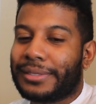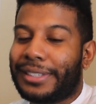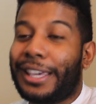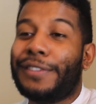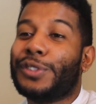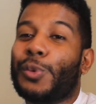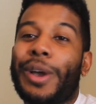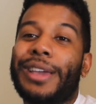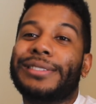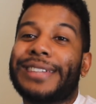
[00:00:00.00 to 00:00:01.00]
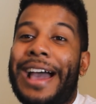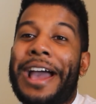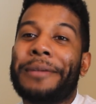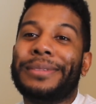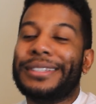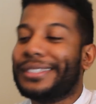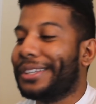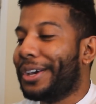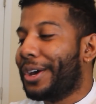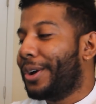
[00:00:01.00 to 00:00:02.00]
Keith Sweat,
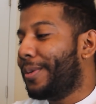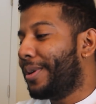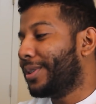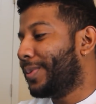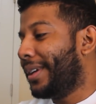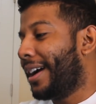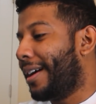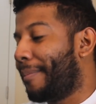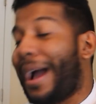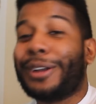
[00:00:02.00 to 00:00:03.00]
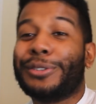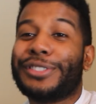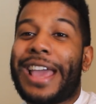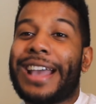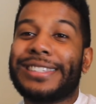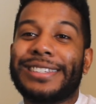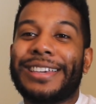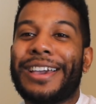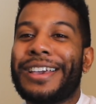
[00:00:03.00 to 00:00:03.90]
timeless. Who else we got? Michael Jackson.